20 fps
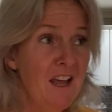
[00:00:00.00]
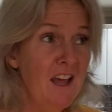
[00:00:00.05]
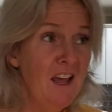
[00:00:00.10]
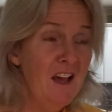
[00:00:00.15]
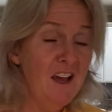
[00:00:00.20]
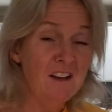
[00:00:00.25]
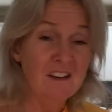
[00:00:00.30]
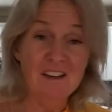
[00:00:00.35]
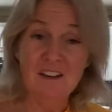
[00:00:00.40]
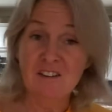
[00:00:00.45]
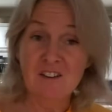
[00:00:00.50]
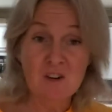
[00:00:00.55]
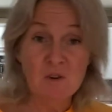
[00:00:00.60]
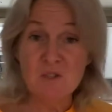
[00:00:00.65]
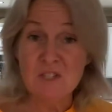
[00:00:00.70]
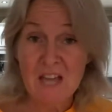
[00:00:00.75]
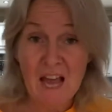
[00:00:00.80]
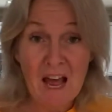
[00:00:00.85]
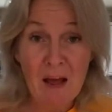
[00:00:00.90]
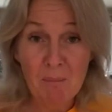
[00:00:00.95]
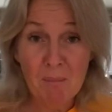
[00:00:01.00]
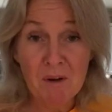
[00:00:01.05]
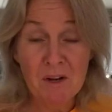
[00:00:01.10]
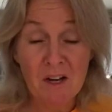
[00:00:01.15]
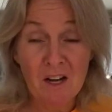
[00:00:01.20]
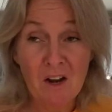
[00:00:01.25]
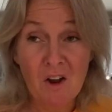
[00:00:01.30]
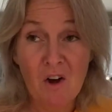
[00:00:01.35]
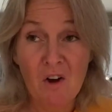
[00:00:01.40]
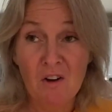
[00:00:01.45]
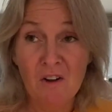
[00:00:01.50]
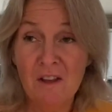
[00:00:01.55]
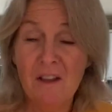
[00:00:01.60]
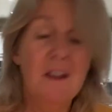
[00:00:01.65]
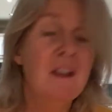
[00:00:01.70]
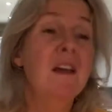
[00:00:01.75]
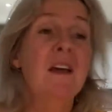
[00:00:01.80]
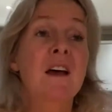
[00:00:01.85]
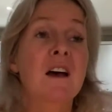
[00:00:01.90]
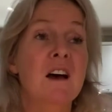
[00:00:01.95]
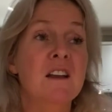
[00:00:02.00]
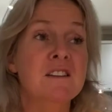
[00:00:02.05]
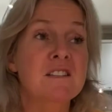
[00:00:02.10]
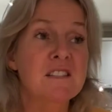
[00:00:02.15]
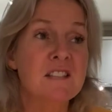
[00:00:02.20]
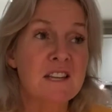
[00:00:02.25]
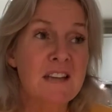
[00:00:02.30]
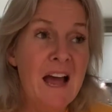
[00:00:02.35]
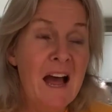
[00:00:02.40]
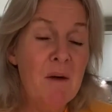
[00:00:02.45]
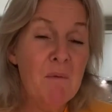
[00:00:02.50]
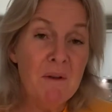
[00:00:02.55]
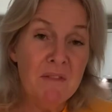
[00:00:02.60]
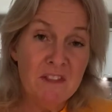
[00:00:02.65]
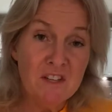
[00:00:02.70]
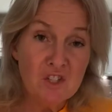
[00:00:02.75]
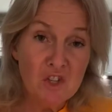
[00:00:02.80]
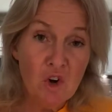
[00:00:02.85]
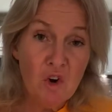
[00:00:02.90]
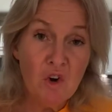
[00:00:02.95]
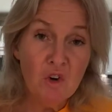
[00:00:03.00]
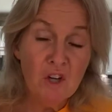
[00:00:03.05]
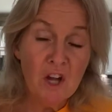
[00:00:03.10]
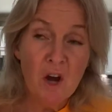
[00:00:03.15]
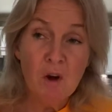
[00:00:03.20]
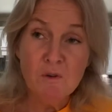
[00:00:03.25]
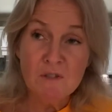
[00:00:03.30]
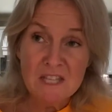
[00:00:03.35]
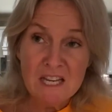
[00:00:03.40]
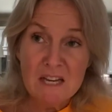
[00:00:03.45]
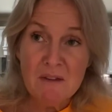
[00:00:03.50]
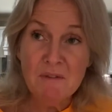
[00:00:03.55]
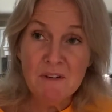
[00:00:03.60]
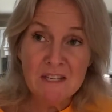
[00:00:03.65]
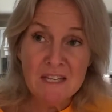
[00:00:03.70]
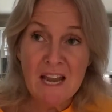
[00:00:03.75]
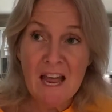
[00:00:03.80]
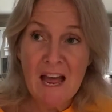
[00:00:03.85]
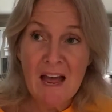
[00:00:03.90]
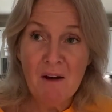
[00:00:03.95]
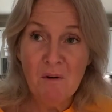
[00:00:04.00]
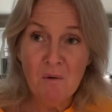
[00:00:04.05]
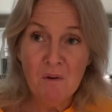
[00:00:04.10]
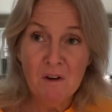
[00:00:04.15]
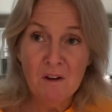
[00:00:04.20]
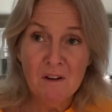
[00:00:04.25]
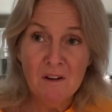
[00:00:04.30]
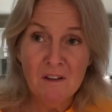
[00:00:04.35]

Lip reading: And it used to happen a lot. And so now when the door goes, even now,